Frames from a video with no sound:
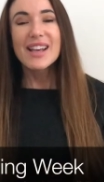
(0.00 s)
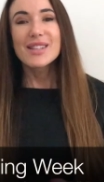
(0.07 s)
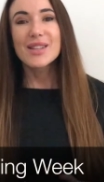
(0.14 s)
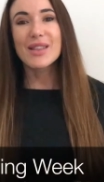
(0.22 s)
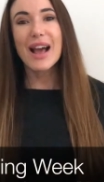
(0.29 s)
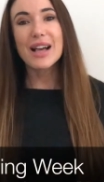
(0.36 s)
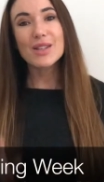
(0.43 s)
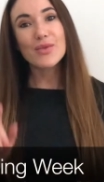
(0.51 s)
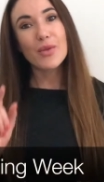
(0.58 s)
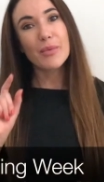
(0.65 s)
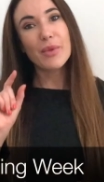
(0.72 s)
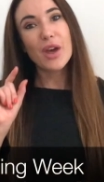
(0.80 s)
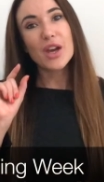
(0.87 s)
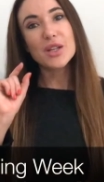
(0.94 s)
So that's
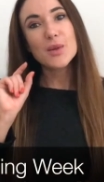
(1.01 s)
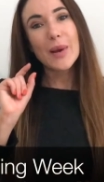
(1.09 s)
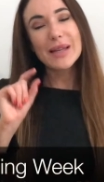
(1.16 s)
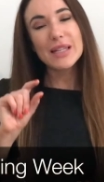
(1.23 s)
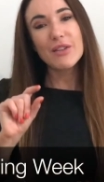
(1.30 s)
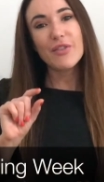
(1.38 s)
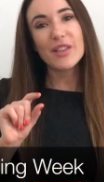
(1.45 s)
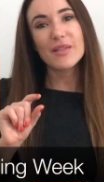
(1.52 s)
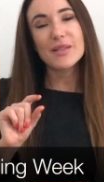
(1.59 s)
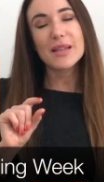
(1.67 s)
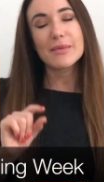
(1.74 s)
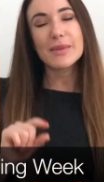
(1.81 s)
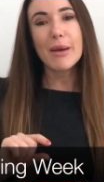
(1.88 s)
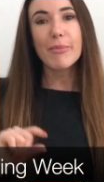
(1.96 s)
from the 25th of
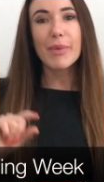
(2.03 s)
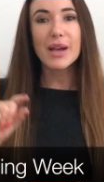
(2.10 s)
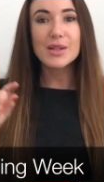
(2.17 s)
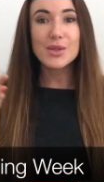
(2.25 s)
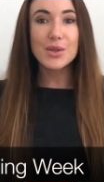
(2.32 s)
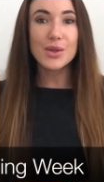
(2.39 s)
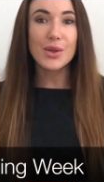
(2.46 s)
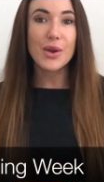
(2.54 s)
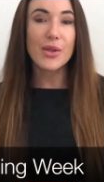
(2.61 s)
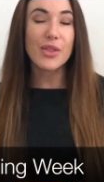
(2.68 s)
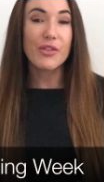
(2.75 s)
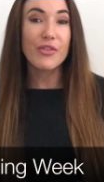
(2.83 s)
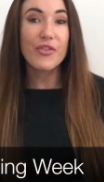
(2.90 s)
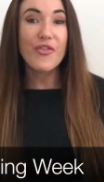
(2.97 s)
September to
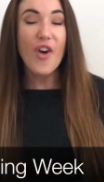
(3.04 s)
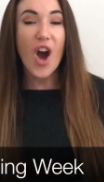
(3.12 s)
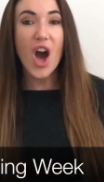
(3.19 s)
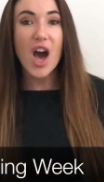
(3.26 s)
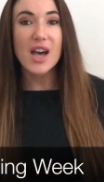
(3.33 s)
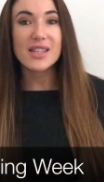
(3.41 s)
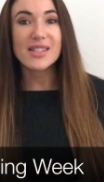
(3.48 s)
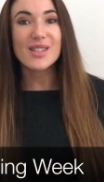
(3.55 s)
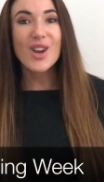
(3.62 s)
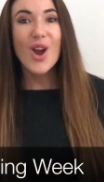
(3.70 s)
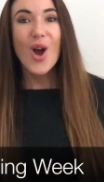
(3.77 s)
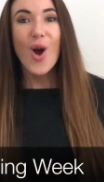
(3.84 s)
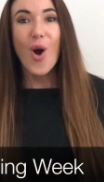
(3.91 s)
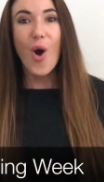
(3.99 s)
the 1st
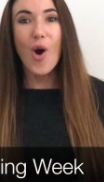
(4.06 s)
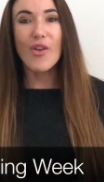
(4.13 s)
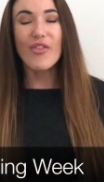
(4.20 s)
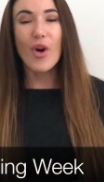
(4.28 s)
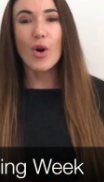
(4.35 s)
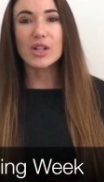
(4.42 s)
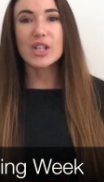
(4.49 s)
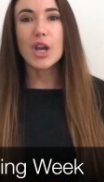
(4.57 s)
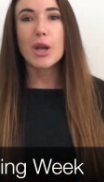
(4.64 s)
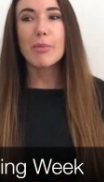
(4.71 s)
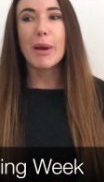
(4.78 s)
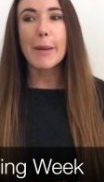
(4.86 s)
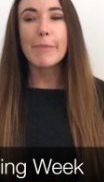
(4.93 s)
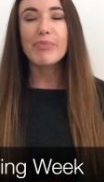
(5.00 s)
of
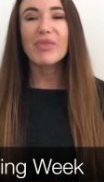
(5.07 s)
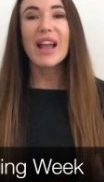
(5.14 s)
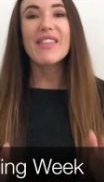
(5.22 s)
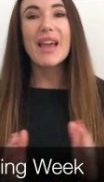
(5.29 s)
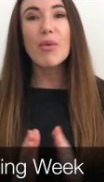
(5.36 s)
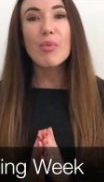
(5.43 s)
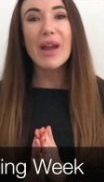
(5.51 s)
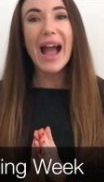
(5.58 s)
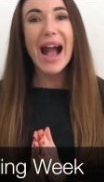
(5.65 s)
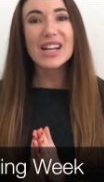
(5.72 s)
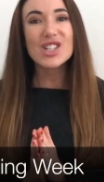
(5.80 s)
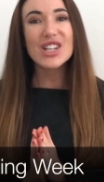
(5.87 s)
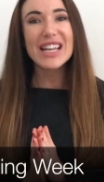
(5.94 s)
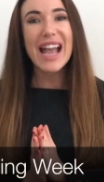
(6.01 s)
October. And then we're
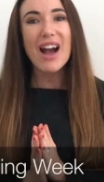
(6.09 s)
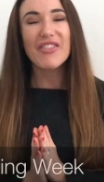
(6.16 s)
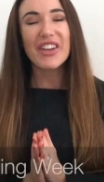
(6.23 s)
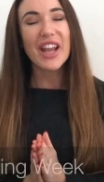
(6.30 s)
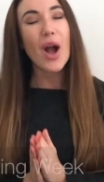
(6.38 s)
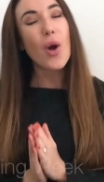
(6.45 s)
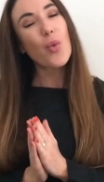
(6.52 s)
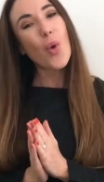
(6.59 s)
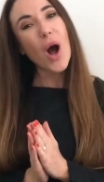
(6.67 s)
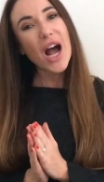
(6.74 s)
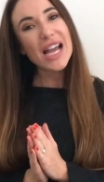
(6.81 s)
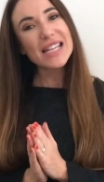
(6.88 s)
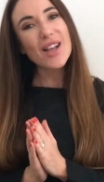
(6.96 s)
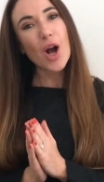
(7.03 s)
actually having a
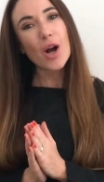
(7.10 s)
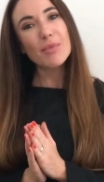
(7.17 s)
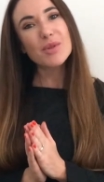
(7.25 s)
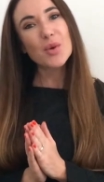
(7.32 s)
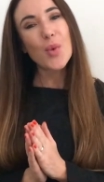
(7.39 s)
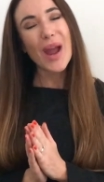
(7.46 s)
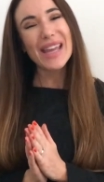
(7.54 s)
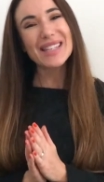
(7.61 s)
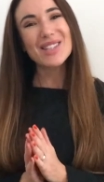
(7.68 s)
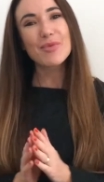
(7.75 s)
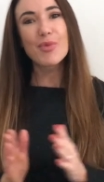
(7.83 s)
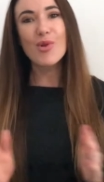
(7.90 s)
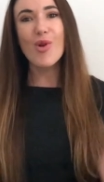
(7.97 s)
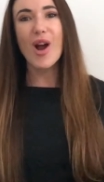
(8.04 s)
Wise Up to Waste
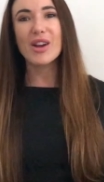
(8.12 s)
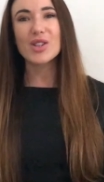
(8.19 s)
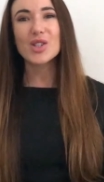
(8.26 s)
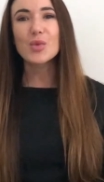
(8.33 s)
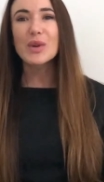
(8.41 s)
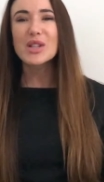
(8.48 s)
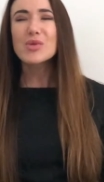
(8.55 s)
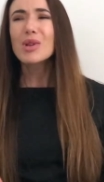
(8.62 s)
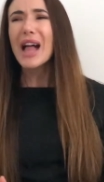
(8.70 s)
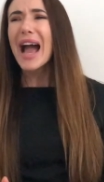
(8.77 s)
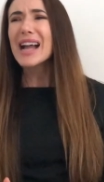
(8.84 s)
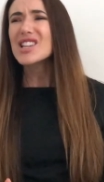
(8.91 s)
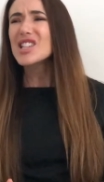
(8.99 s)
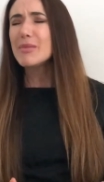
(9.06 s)
brunch, which will
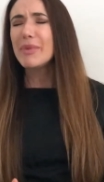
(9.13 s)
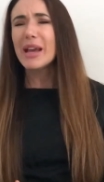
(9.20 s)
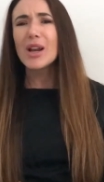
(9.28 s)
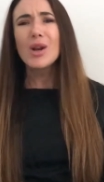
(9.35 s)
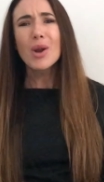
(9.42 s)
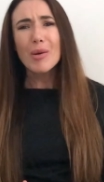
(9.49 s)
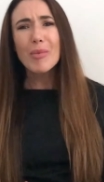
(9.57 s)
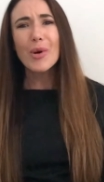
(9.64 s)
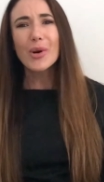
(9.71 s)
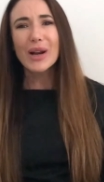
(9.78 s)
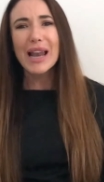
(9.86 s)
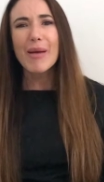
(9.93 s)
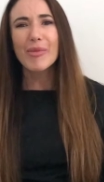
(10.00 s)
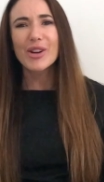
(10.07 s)
actually be a lot more
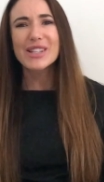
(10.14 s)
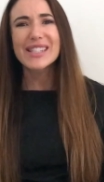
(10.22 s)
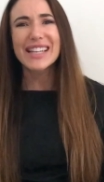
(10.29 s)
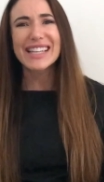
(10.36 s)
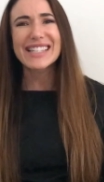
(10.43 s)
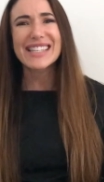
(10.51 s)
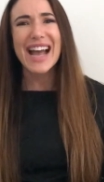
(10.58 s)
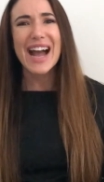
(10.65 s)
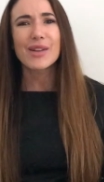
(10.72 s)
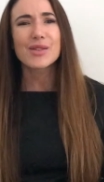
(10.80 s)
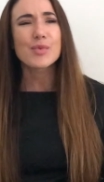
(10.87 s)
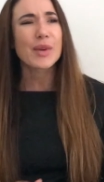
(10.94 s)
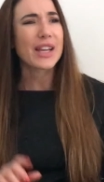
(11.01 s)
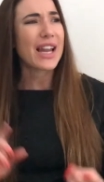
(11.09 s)
glamorous than it
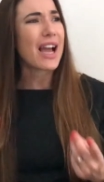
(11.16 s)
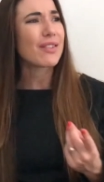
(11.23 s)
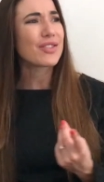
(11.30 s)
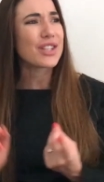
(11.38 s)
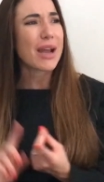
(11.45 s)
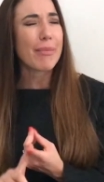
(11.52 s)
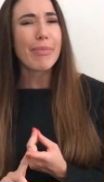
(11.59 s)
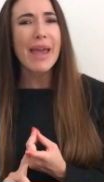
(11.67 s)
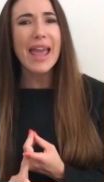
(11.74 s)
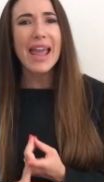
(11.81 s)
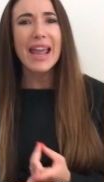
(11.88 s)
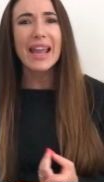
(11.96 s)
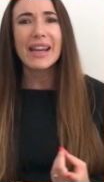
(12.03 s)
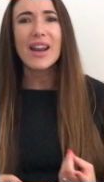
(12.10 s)
sounds. We're gonna have
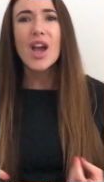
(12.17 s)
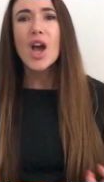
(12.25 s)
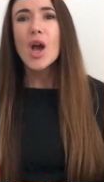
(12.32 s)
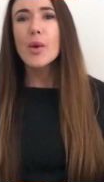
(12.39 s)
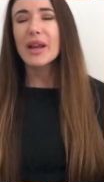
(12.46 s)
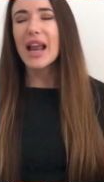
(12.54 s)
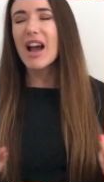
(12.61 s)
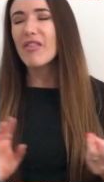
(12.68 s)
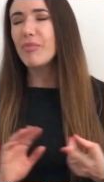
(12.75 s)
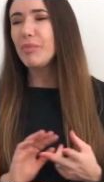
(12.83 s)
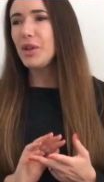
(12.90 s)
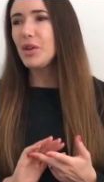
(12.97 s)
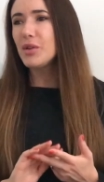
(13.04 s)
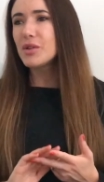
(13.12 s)
champagne, we're gonna have
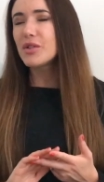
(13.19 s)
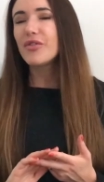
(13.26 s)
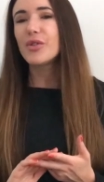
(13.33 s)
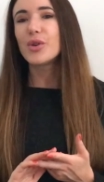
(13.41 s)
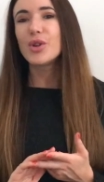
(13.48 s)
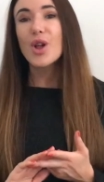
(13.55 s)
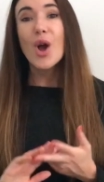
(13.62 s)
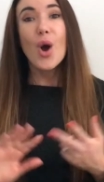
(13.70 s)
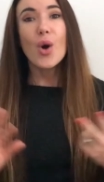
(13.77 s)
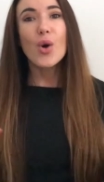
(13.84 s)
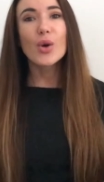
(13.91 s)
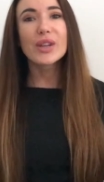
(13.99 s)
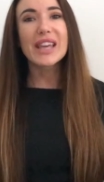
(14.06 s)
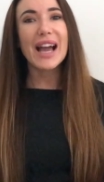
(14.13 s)
beautiful
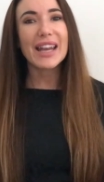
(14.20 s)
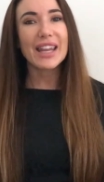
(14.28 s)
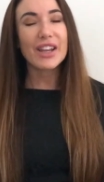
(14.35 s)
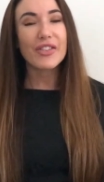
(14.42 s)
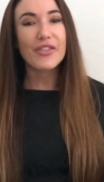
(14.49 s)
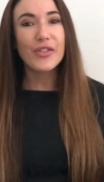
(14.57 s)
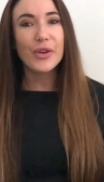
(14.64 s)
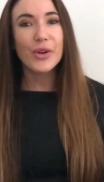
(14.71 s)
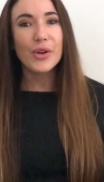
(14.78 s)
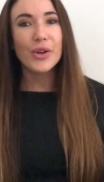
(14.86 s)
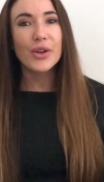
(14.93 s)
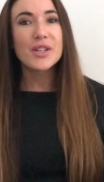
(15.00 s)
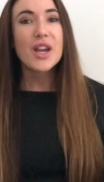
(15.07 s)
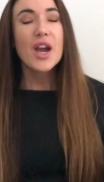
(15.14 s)
organic
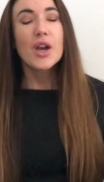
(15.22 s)
food,